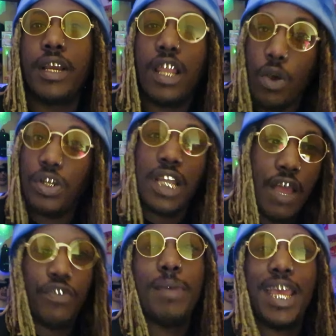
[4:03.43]

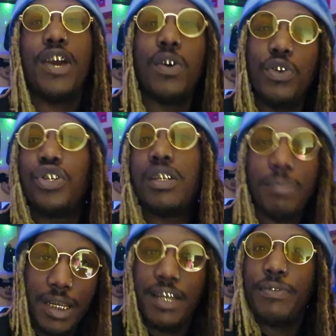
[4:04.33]
Clothesline from hell used to
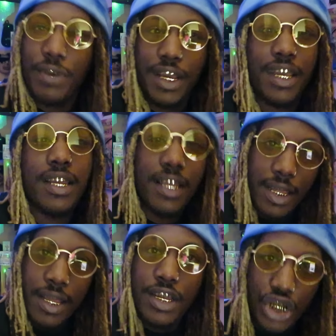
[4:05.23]
be fucking
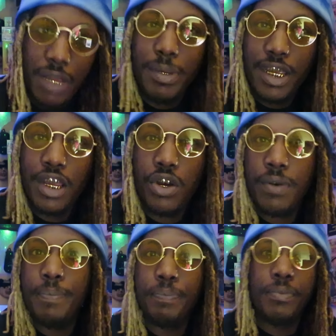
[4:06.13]

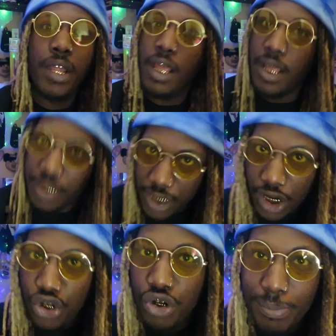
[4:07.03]
JBL.
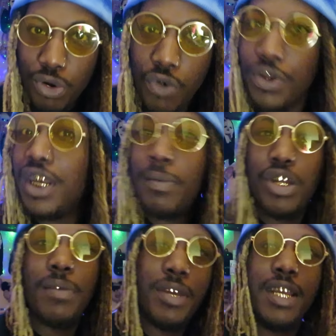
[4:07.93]
Signature move in
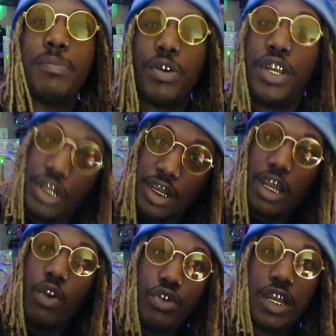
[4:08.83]
WWE, bro. He used to
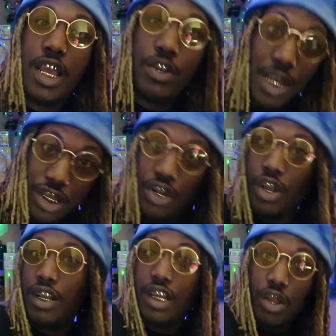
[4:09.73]
clothesline you. They used to
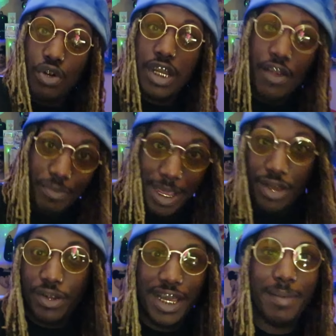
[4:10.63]
call it the clothesline from
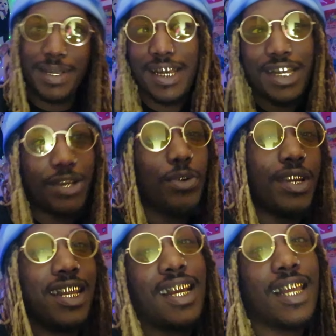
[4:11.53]
hell. You know what I'm saying? So,
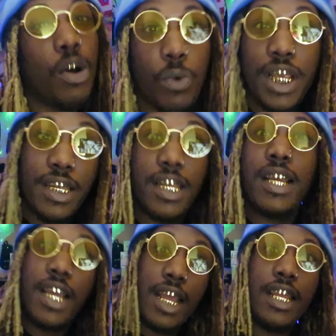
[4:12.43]
nigga, he
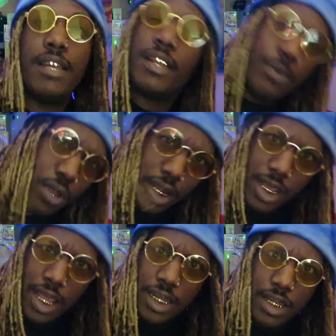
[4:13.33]
said Cuddy. One
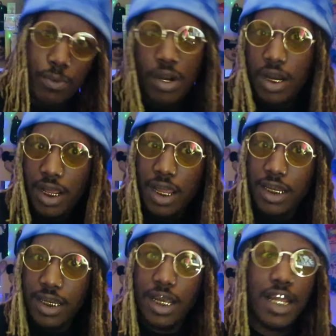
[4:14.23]
of the
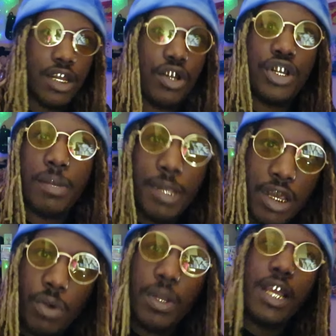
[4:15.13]
Cuddies, nigga. They turned to
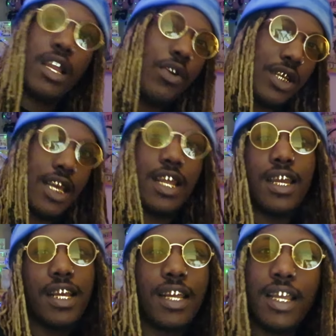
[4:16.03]
JBL when they clothesline
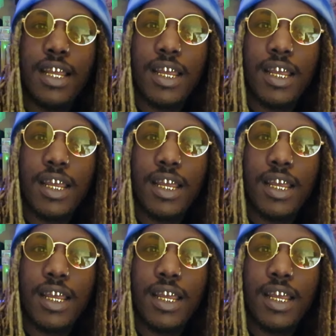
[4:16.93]
that nigga.